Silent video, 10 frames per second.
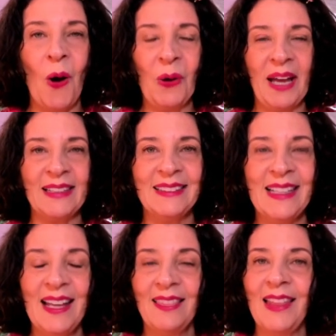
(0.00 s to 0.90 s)
Okay,
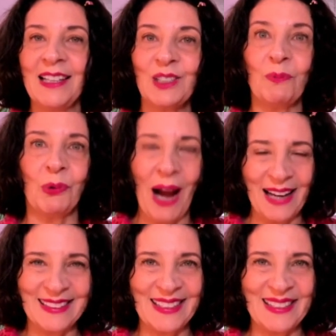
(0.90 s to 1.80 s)
let's
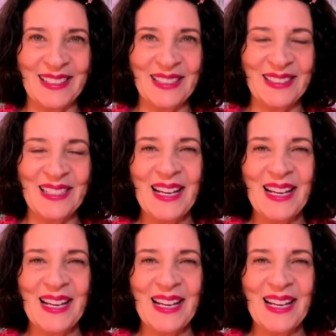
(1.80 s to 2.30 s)
practice it.